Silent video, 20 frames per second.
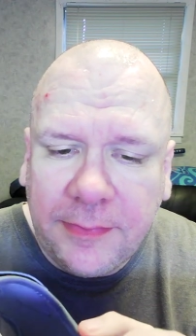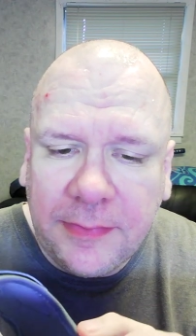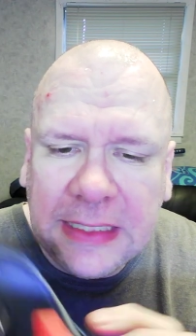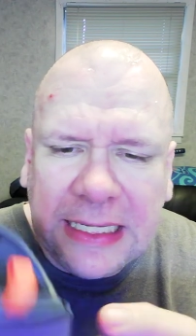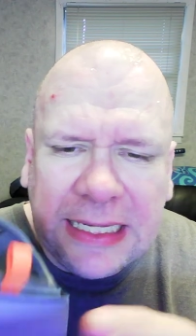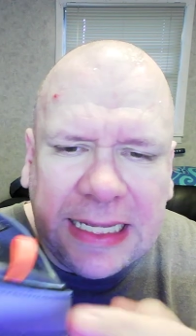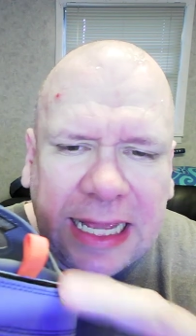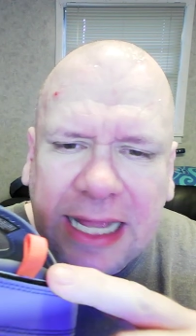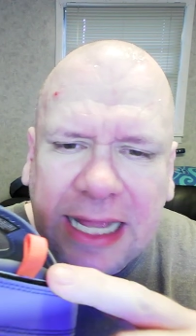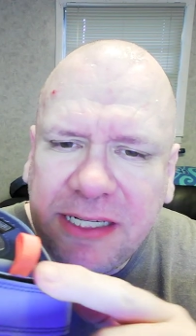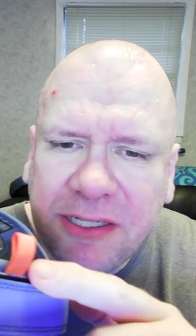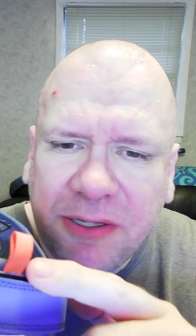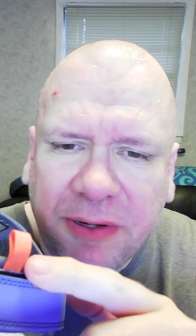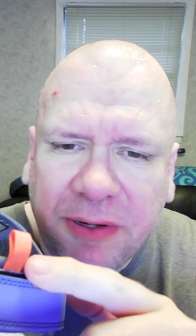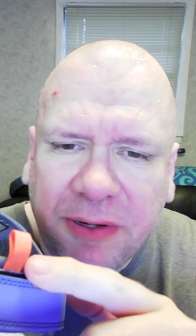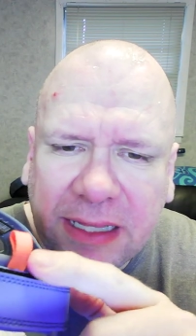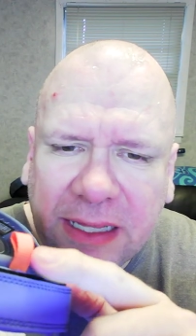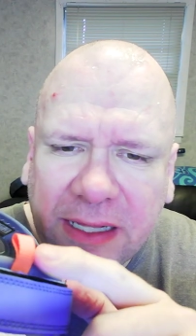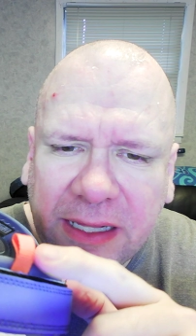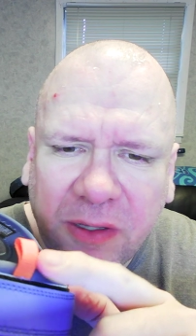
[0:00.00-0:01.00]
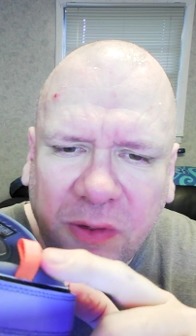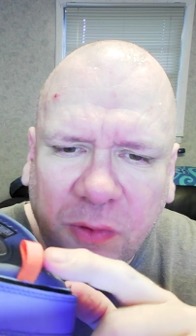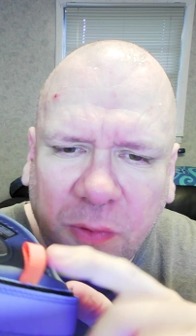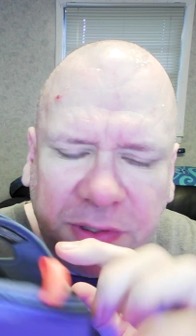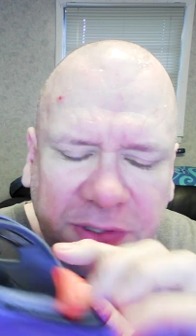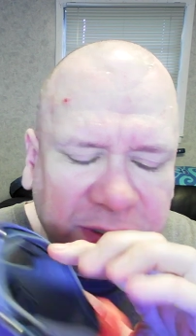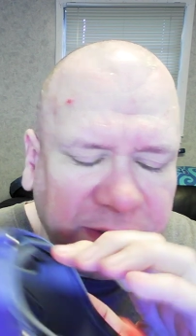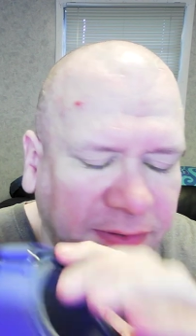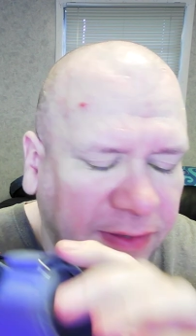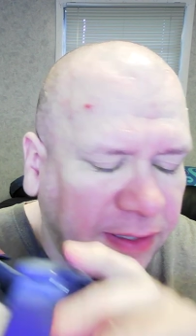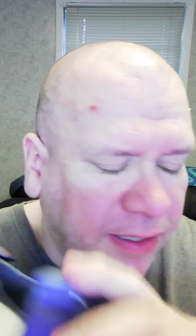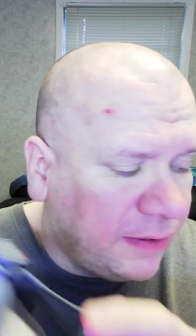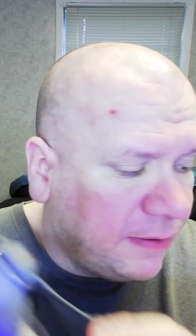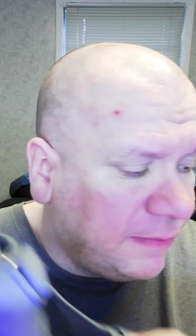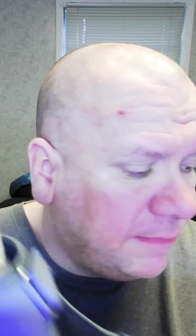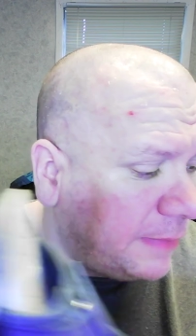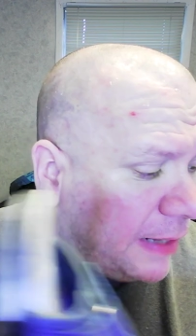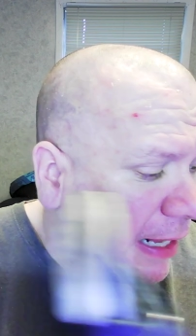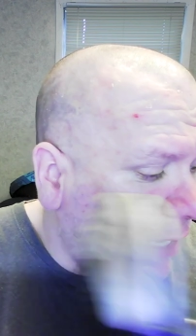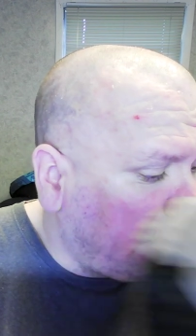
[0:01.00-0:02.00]
I just want a little orange thing on
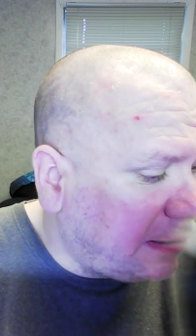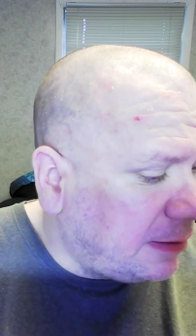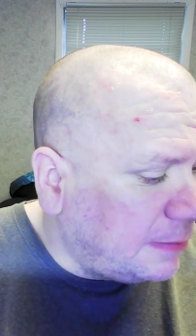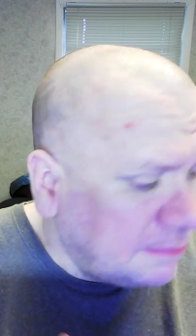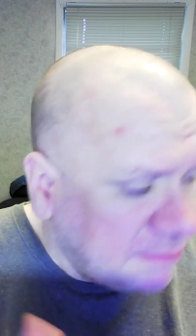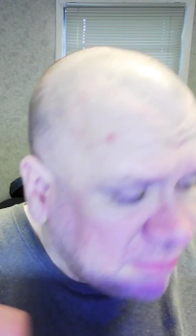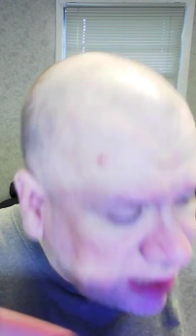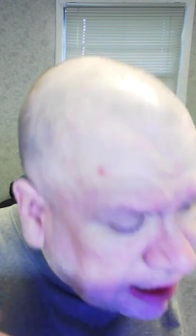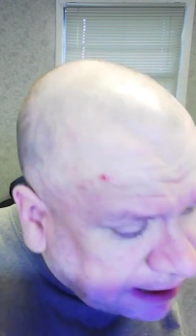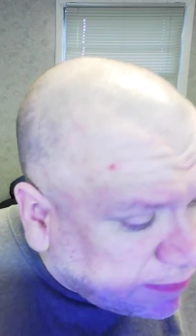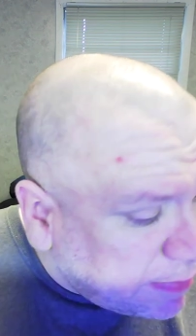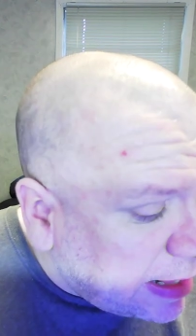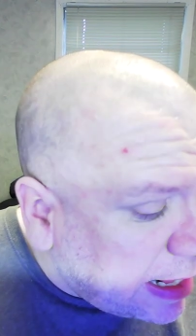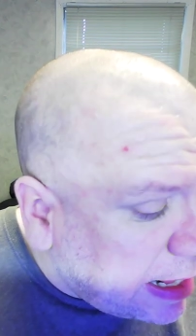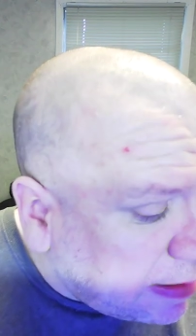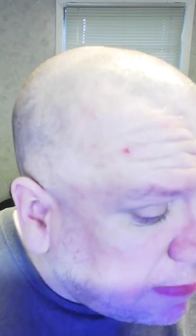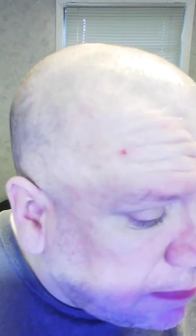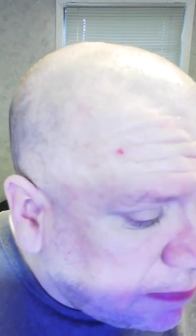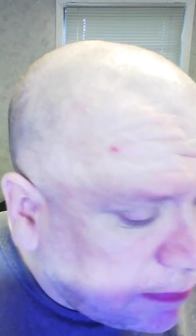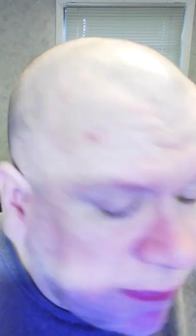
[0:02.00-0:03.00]
the back. Aside from that,